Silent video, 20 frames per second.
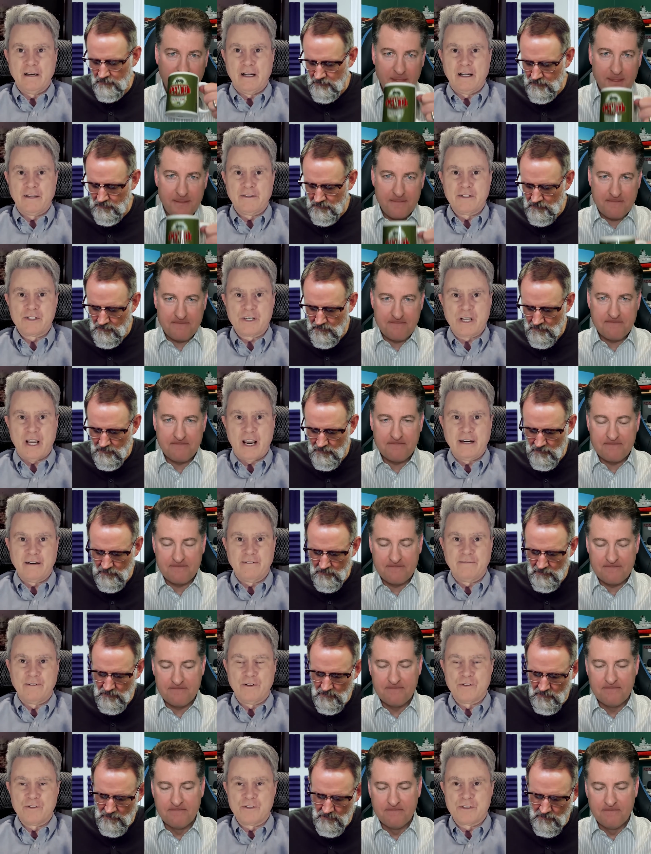Speaker 1: on the side of
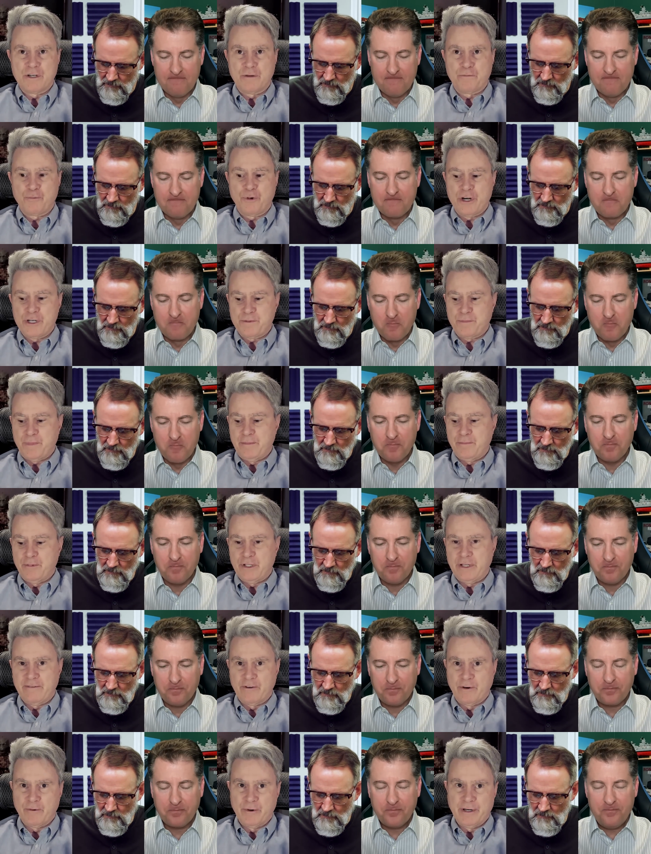those oppressed people
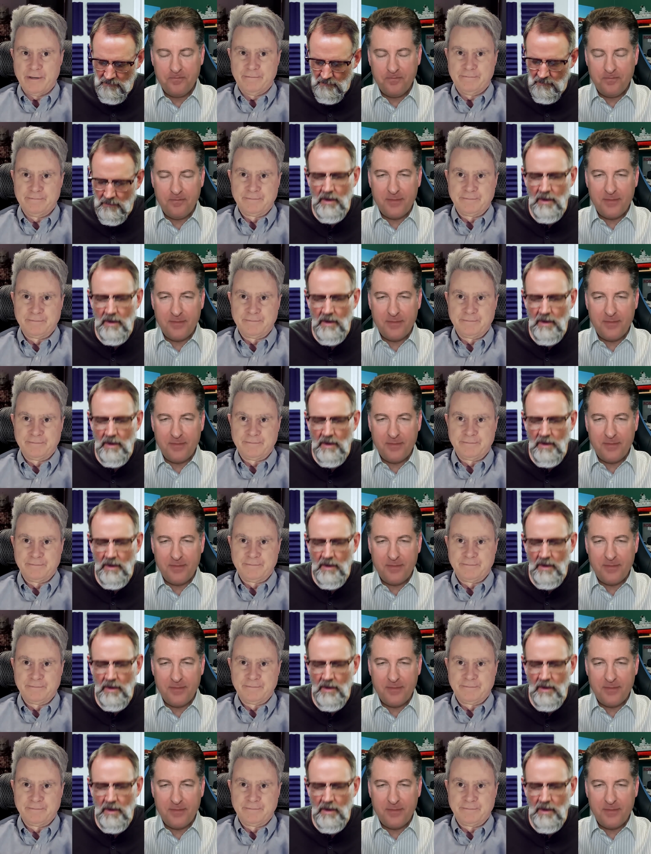everywhere.